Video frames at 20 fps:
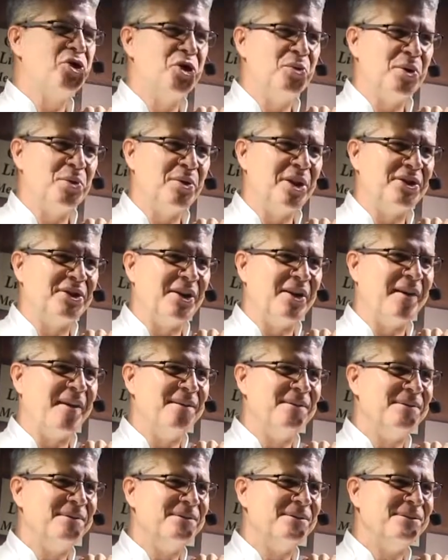should be right there?
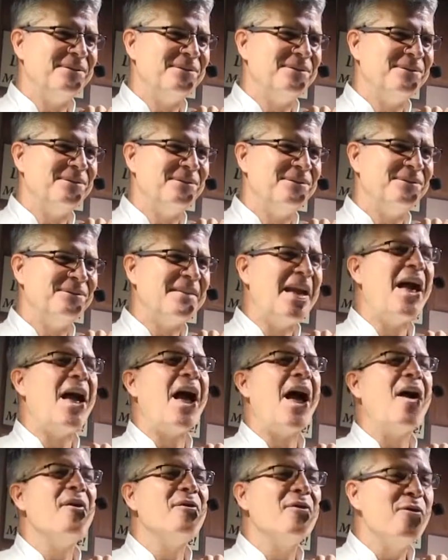
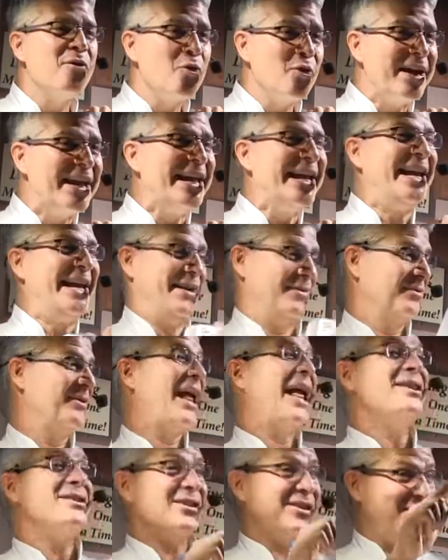Free.
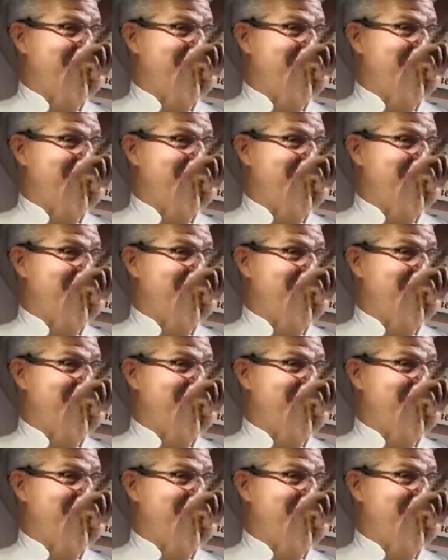That's a